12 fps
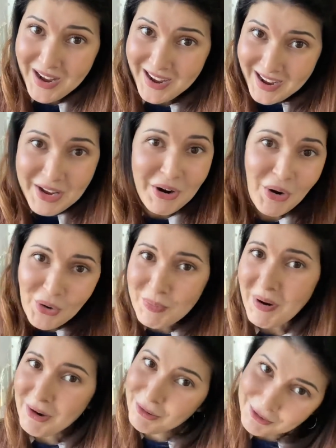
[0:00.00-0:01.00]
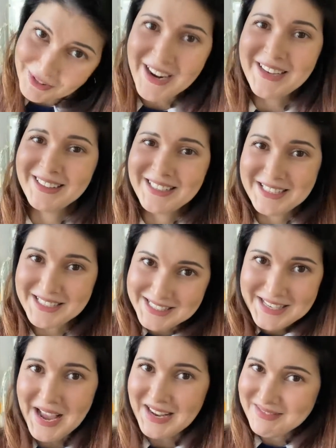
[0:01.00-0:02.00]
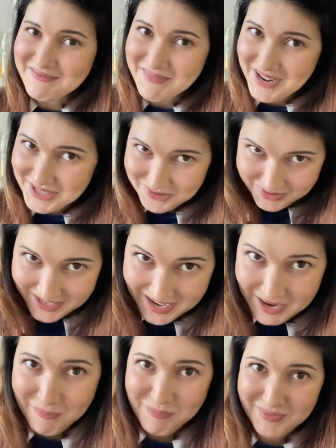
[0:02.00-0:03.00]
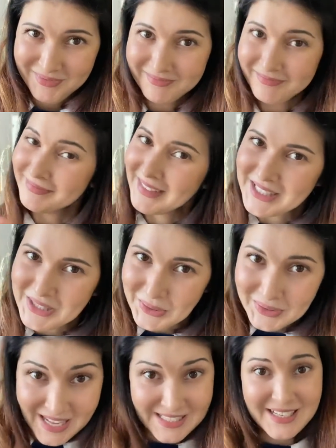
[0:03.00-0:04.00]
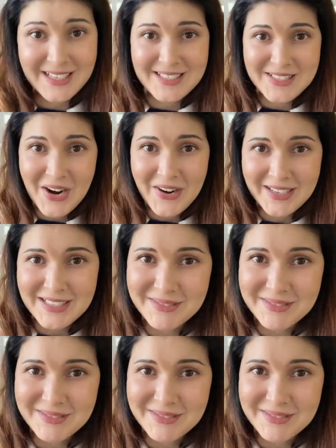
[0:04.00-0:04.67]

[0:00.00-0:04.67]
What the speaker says: I hope I will finally set my tree up. So let's get started.